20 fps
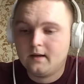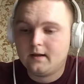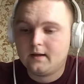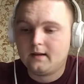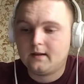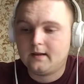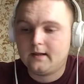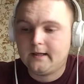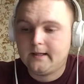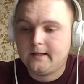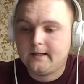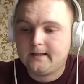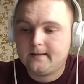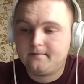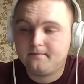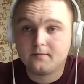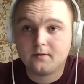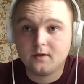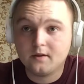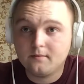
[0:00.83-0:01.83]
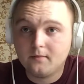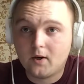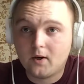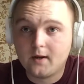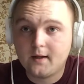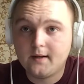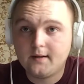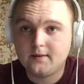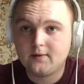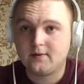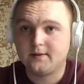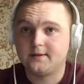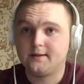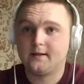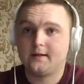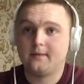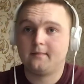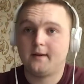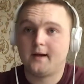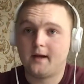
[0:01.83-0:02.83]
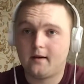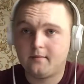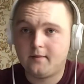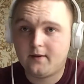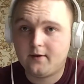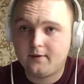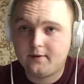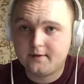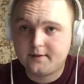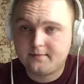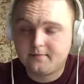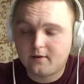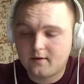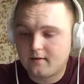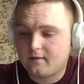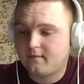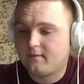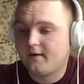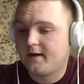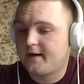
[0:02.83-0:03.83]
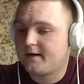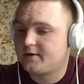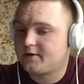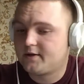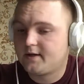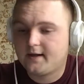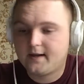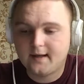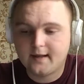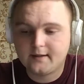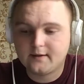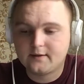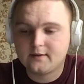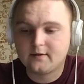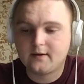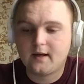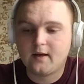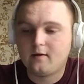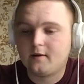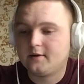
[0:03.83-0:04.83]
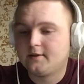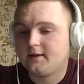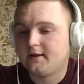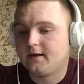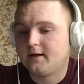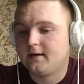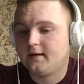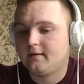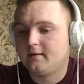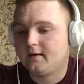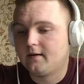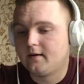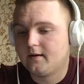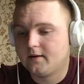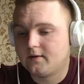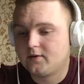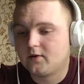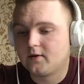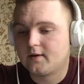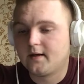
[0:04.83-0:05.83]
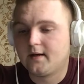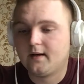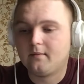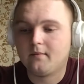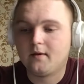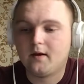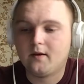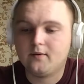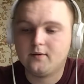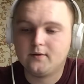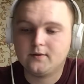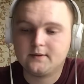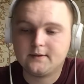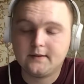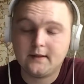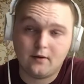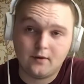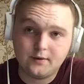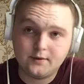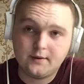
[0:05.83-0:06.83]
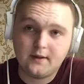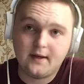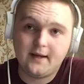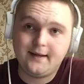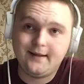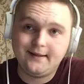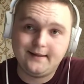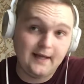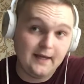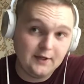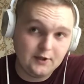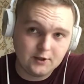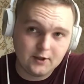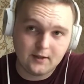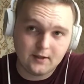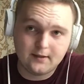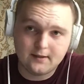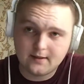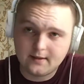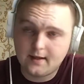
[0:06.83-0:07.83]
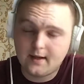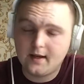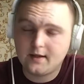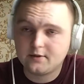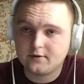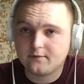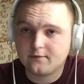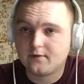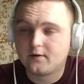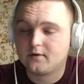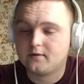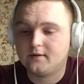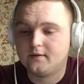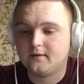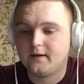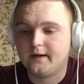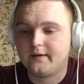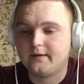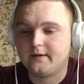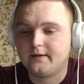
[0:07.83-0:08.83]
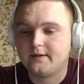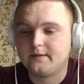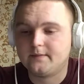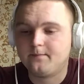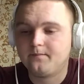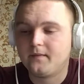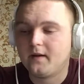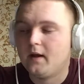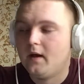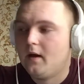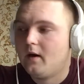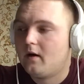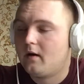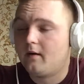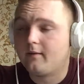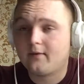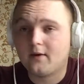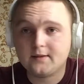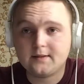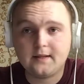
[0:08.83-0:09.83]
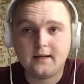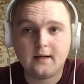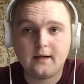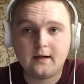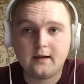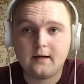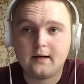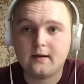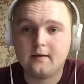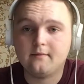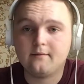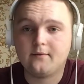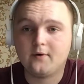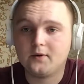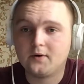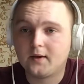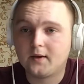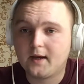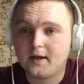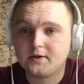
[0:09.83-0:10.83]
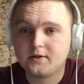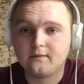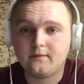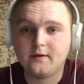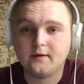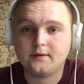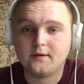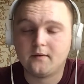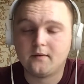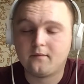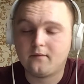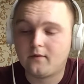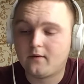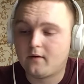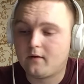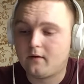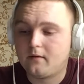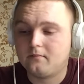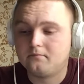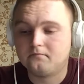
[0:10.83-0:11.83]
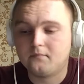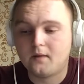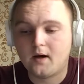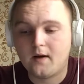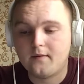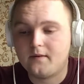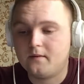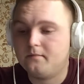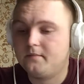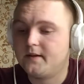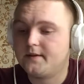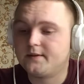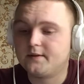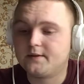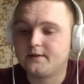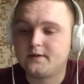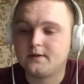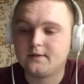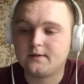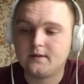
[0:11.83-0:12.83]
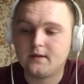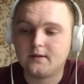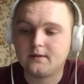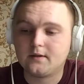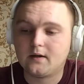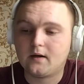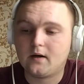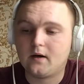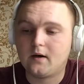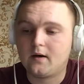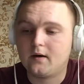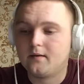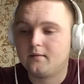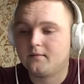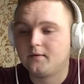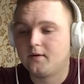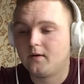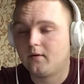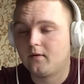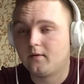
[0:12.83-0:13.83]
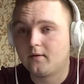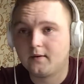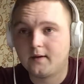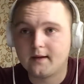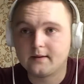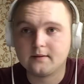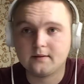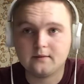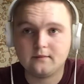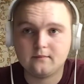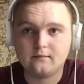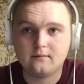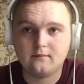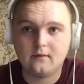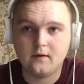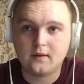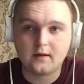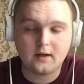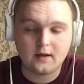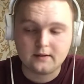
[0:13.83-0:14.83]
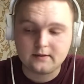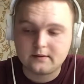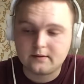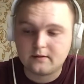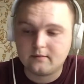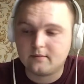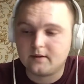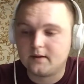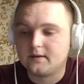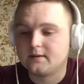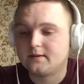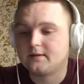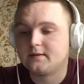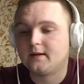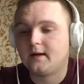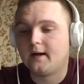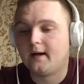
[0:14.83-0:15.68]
Good morning, dear sir and madam. Here is Bolton Fast Check, and today we are talking about online teaching at the age of coronavirus. Of course, here for education field and for other businesses that are connected with customers